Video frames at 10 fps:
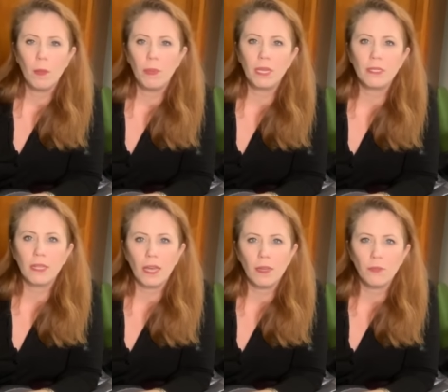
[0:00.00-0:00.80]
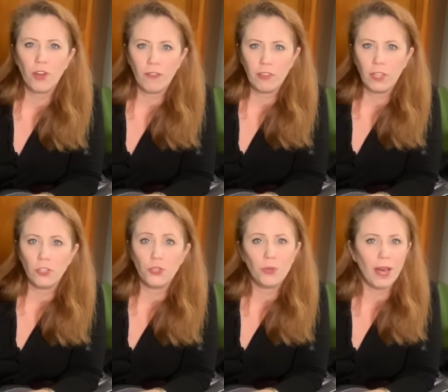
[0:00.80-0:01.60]
because I am
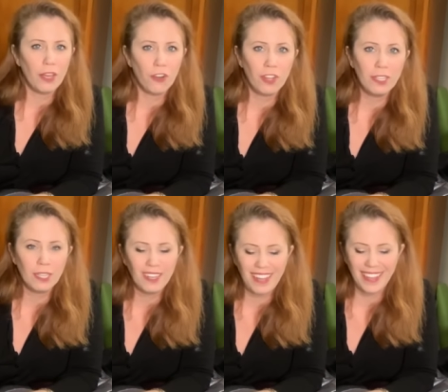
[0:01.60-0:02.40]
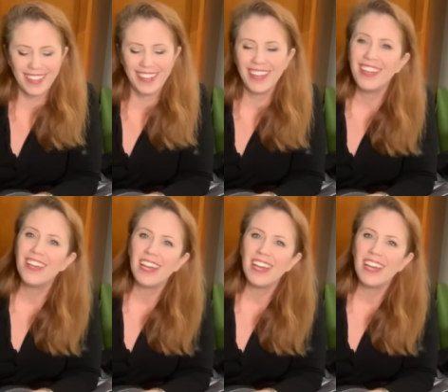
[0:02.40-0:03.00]
traveling to Ireland and